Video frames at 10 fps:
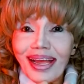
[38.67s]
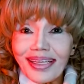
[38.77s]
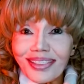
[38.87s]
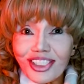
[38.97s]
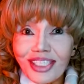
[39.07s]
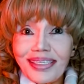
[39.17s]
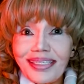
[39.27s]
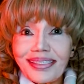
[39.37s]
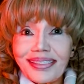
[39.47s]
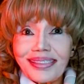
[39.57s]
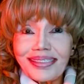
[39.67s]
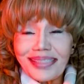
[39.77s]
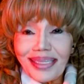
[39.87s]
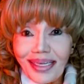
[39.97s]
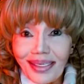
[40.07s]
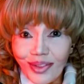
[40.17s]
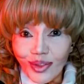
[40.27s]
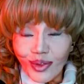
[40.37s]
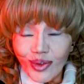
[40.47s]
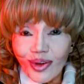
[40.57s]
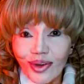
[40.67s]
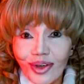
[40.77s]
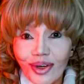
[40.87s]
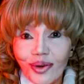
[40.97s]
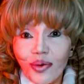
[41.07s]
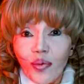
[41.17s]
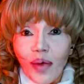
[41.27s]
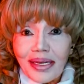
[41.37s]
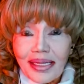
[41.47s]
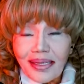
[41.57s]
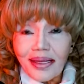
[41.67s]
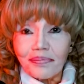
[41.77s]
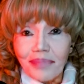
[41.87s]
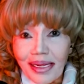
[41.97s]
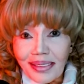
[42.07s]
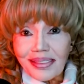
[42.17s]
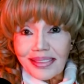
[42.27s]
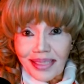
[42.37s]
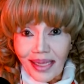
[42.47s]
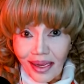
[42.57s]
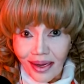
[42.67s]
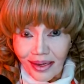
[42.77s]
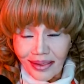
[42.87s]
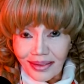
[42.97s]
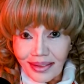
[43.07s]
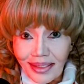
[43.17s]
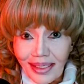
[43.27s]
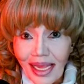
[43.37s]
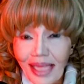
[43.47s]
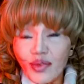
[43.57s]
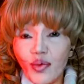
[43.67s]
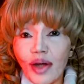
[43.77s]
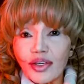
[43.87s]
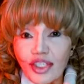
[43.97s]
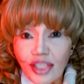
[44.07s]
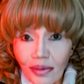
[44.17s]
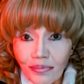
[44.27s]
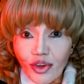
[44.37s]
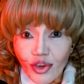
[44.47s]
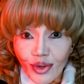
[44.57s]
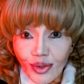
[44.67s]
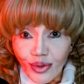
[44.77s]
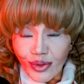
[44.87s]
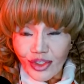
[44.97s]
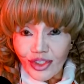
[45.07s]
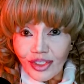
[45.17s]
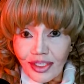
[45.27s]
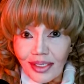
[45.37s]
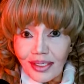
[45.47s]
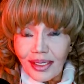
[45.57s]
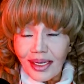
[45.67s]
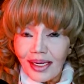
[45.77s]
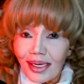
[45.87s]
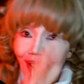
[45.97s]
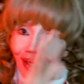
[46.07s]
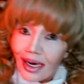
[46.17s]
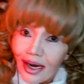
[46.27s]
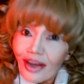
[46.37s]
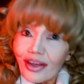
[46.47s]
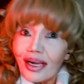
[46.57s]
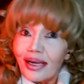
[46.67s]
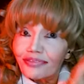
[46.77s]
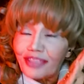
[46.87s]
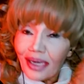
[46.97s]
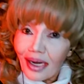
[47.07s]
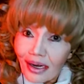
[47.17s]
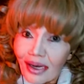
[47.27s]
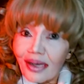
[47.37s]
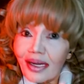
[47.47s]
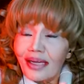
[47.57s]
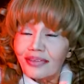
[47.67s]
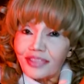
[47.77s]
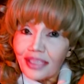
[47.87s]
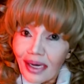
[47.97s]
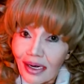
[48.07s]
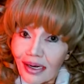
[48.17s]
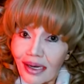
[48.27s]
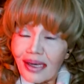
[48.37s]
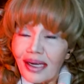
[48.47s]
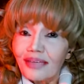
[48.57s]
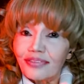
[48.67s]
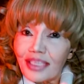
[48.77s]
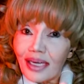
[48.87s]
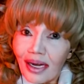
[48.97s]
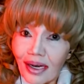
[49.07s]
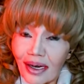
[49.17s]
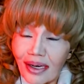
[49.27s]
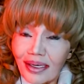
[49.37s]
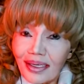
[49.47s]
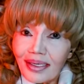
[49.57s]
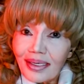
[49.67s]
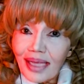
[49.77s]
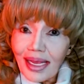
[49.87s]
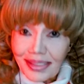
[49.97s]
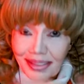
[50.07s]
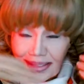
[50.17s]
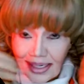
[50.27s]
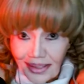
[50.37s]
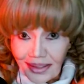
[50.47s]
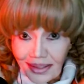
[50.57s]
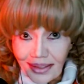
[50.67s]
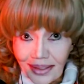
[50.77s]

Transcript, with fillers: actually tell you what the commands are and what Tom Cruise, hour after hour after hour after hour, has done